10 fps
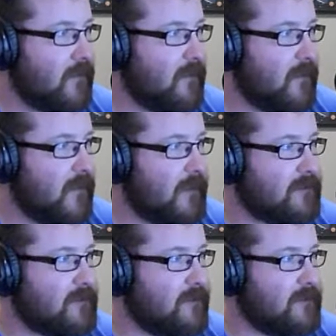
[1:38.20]
All right,
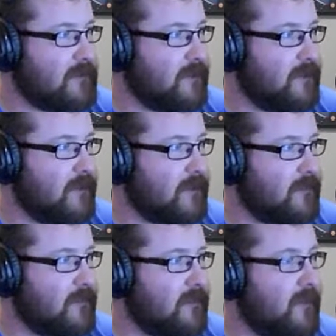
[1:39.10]
so let's see here.
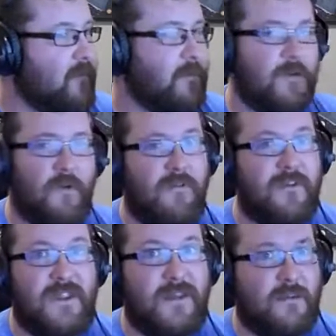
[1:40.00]
I think I'm going to go off a
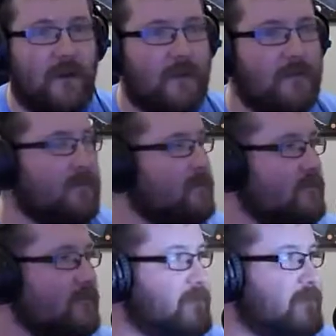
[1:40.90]
deadline.
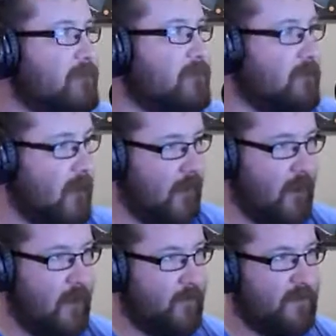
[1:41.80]
We'll see
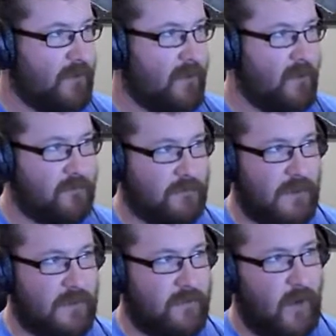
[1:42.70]
what that all
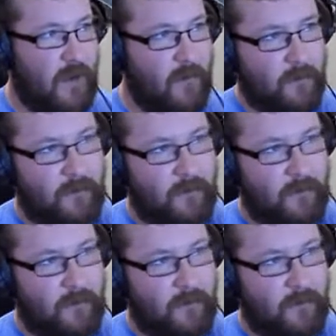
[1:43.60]
talks about.